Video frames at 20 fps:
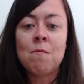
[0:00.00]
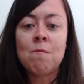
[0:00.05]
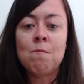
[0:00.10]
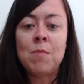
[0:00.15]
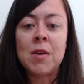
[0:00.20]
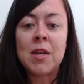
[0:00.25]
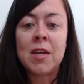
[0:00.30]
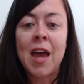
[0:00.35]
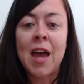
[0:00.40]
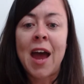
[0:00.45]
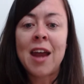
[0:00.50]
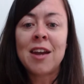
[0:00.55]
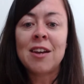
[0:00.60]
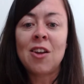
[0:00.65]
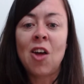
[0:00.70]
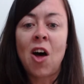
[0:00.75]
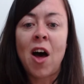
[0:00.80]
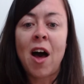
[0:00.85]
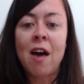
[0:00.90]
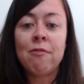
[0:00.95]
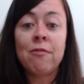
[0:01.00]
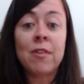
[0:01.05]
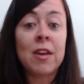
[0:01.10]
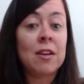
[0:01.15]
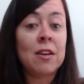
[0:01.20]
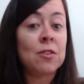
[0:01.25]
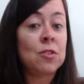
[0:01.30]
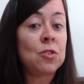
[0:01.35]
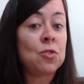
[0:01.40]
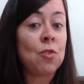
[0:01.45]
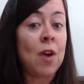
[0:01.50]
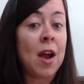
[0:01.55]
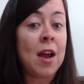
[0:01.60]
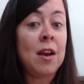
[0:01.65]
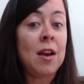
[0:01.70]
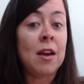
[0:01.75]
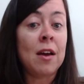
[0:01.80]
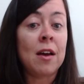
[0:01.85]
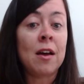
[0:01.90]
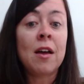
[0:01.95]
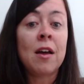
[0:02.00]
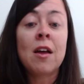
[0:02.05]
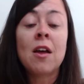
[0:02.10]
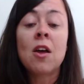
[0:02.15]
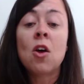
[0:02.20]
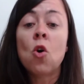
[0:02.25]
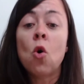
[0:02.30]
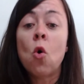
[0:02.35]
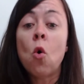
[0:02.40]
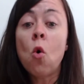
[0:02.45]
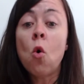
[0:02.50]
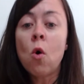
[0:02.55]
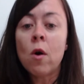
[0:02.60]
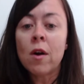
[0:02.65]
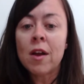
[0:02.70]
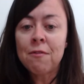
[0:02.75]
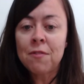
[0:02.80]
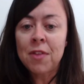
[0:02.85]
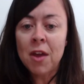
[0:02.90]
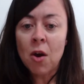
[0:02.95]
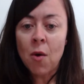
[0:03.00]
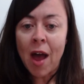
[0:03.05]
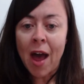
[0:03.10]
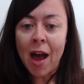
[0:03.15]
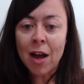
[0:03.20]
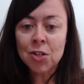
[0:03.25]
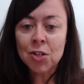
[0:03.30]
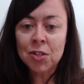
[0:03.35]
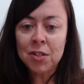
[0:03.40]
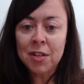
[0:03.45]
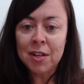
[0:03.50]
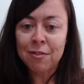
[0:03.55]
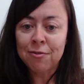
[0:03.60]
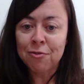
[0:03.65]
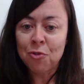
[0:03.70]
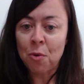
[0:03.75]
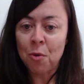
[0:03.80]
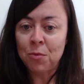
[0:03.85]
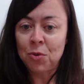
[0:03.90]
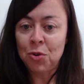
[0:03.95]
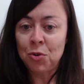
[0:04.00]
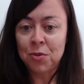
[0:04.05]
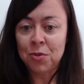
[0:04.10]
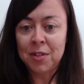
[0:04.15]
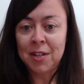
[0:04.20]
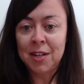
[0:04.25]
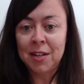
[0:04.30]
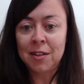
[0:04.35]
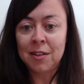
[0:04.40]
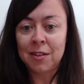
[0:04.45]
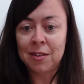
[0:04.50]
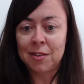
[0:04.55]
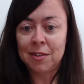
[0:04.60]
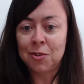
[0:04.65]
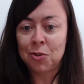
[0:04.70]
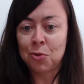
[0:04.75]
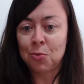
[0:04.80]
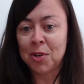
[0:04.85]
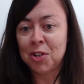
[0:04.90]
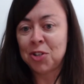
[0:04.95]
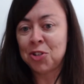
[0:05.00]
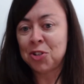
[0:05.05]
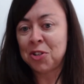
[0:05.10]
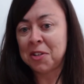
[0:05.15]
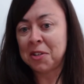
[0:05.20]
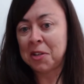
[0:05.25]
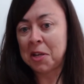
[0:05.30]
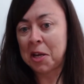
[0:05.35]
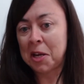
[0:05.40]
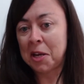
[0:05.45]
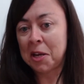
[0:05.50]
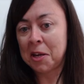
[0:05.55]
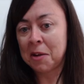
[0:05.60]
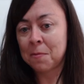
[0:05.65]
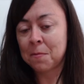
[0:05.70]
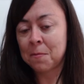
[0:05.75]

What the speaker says: began life in Australia or if they're actually from New Zealand originally.